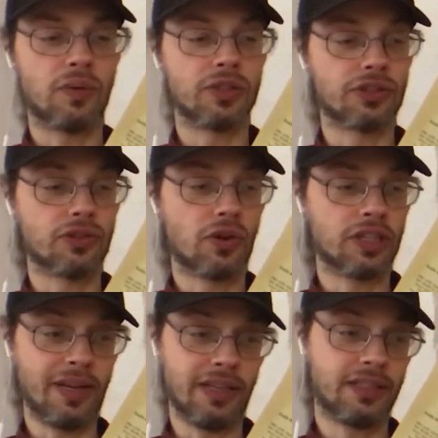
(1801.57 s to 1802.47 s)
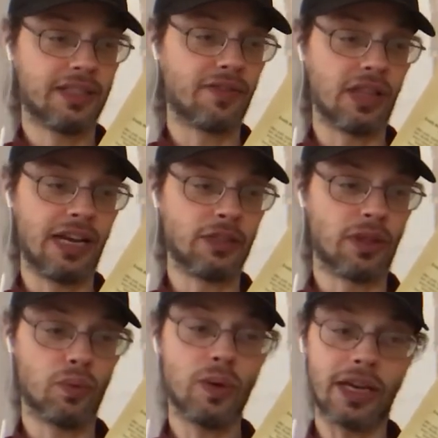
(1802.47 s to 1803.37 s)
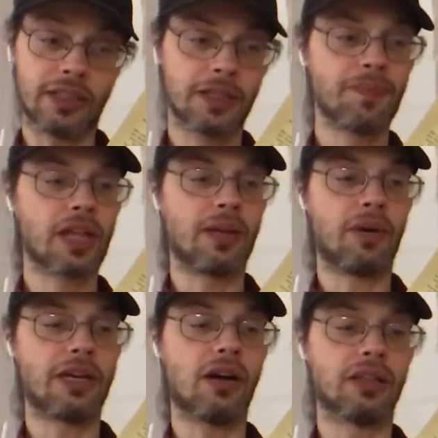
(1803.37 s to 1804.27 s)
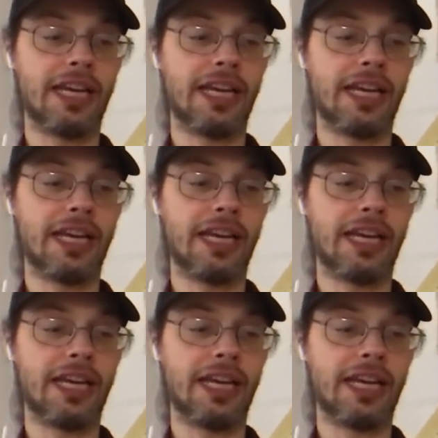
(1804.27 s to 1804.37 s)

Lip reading: was not to be civilised with a wish, and my young